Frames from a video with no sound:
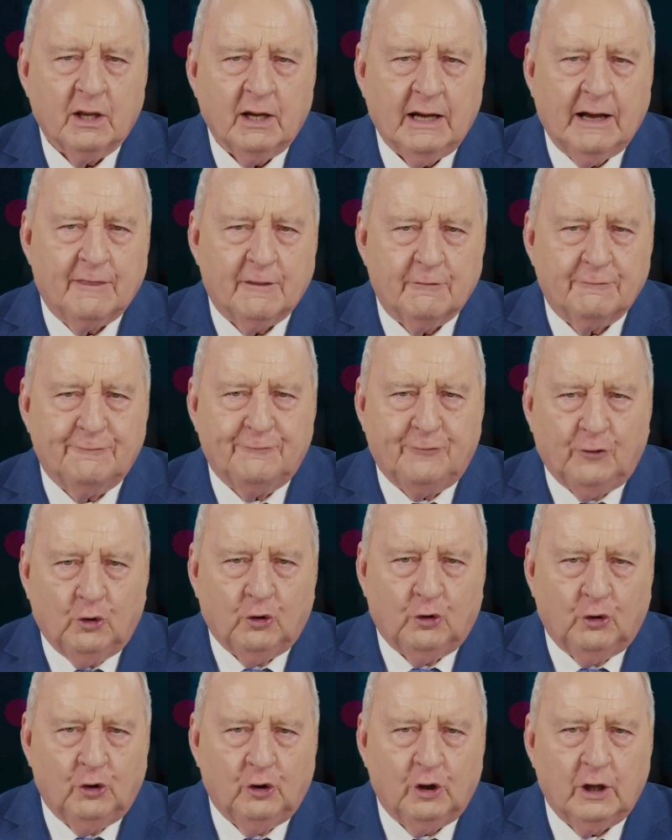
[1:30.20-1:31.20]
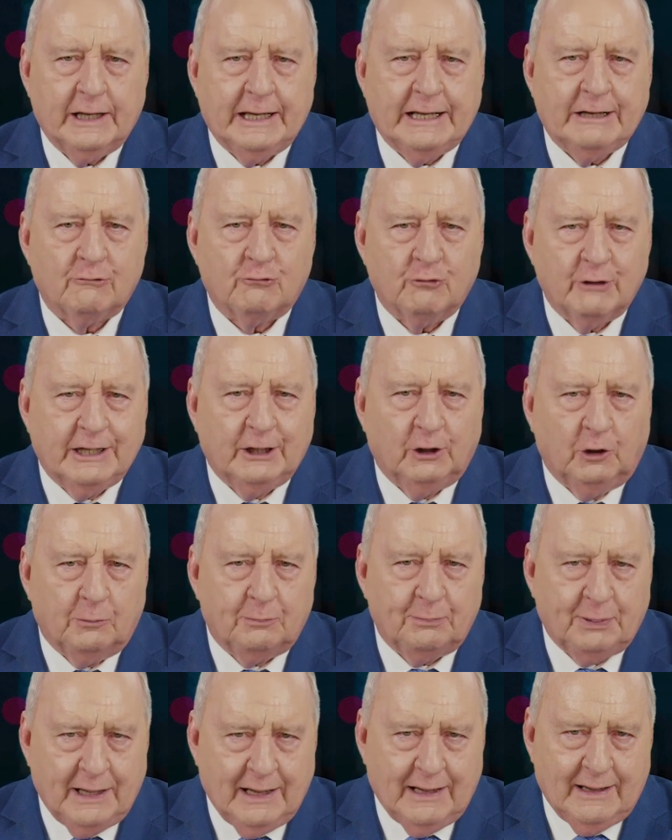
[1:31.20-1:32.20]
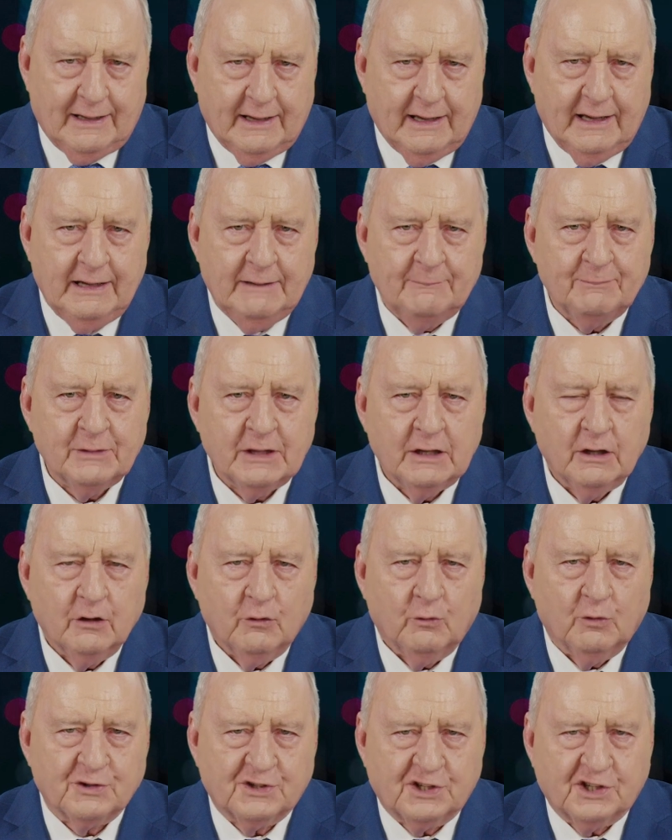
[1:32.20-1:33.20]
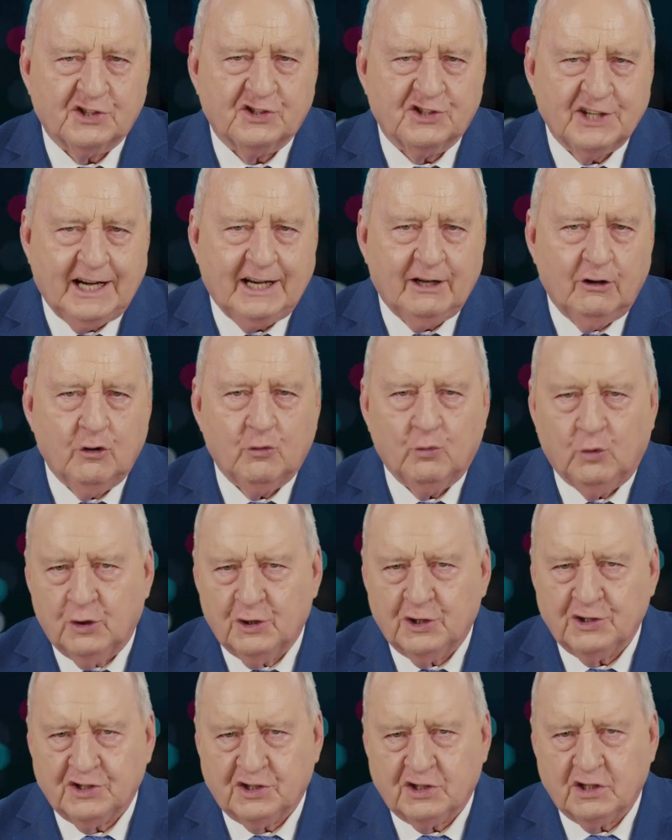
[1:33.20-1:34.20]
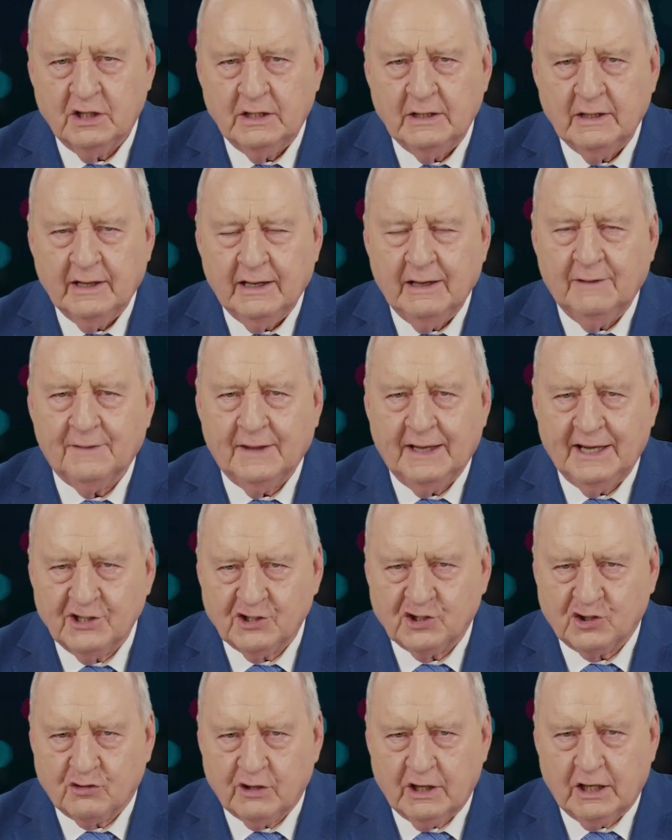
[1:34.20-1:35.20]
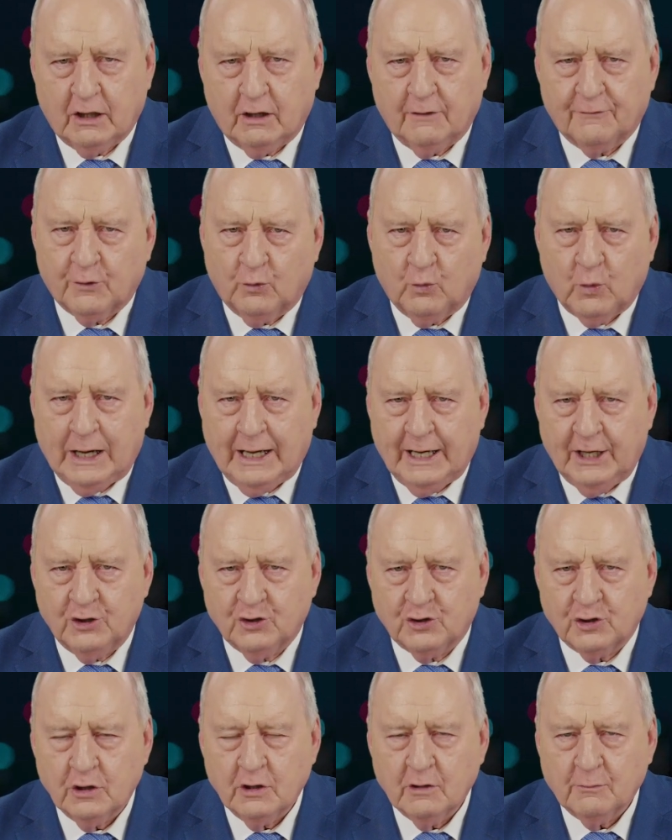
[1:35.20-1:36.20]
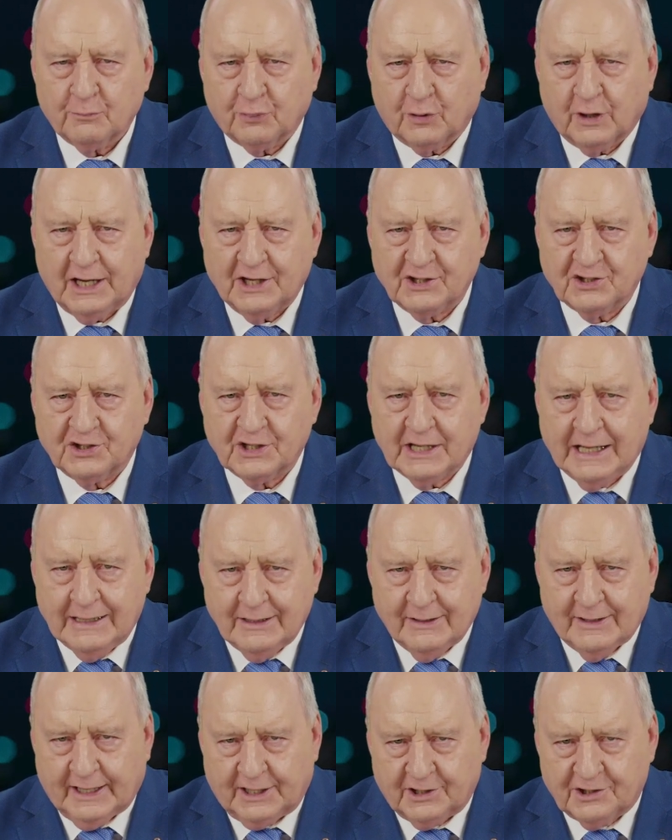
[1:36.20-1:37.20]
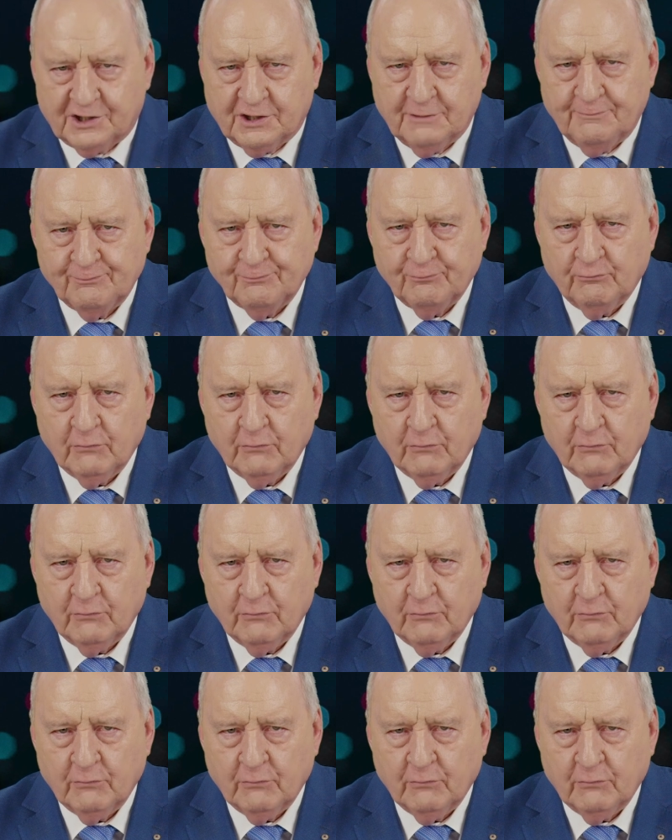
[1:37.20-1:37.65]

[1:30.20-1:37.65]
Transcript: and the fall in real pay was the second worst in the history of the wage price index.